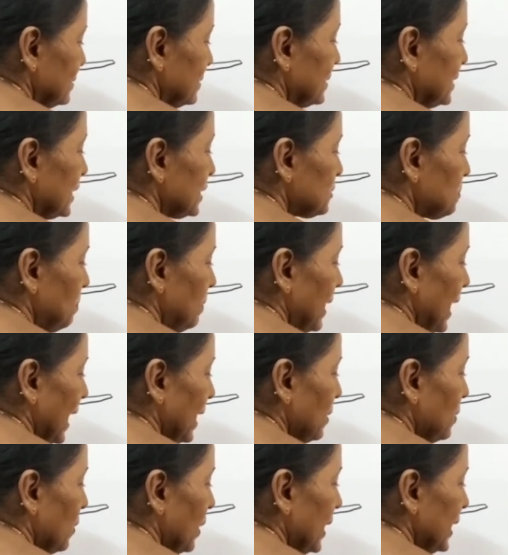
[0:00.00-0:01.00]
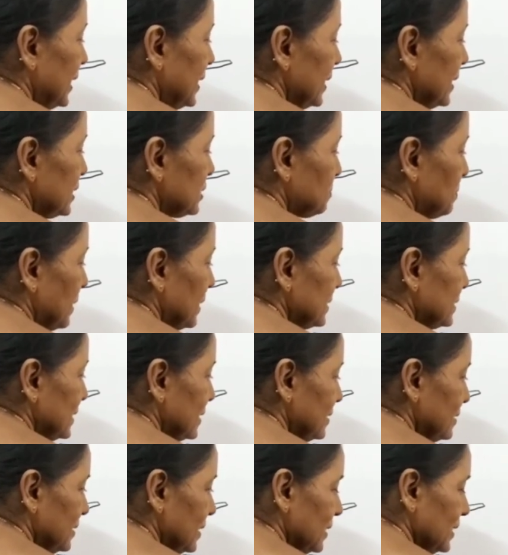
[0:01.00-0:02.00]
This placoid is
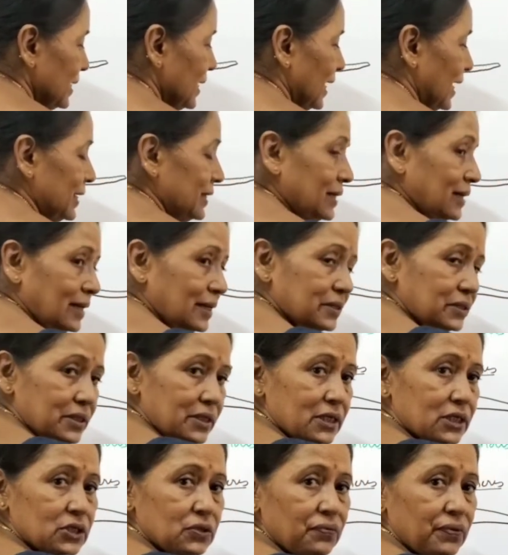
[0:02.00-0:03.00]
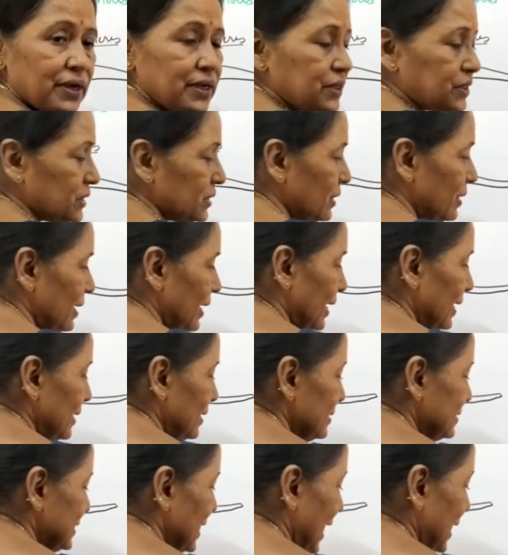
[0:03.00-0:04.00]
present in cartilaginous fish
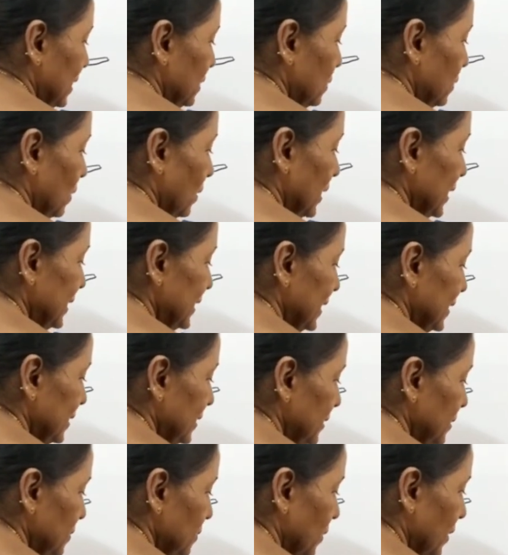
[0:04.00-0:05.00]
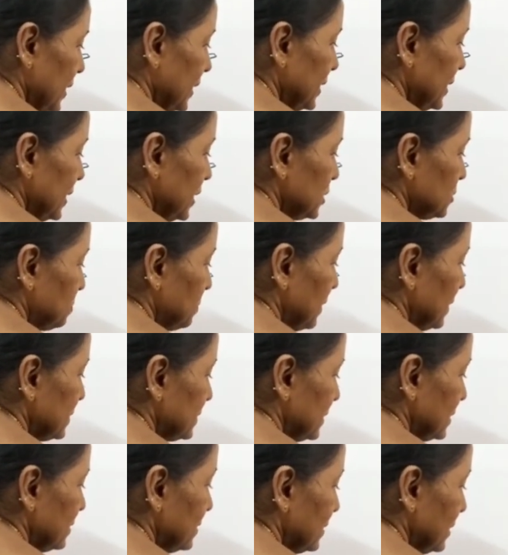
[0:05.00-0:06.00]
and cycloid and ctenoid is
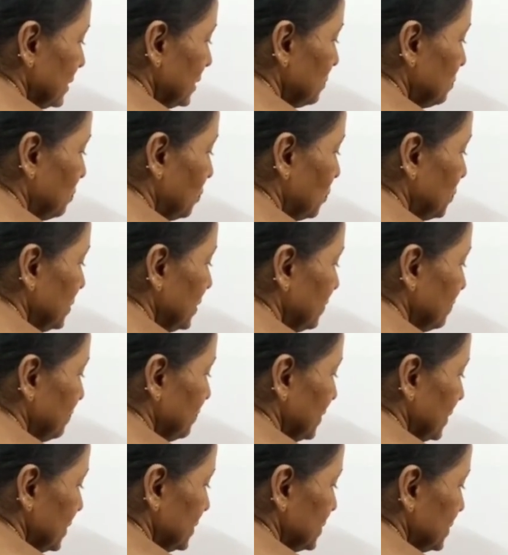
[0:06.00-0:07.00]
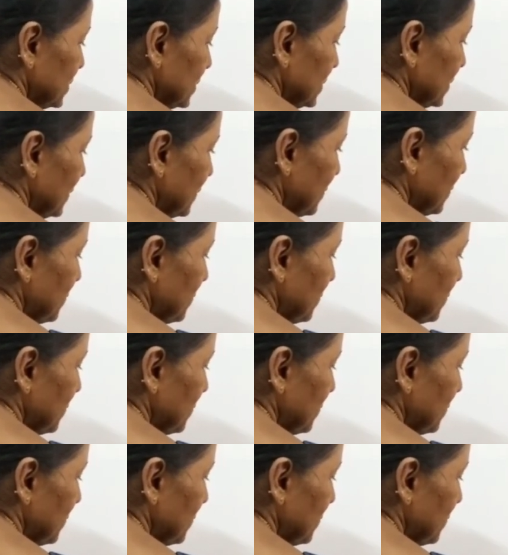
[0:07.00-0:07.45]
present in bony fish.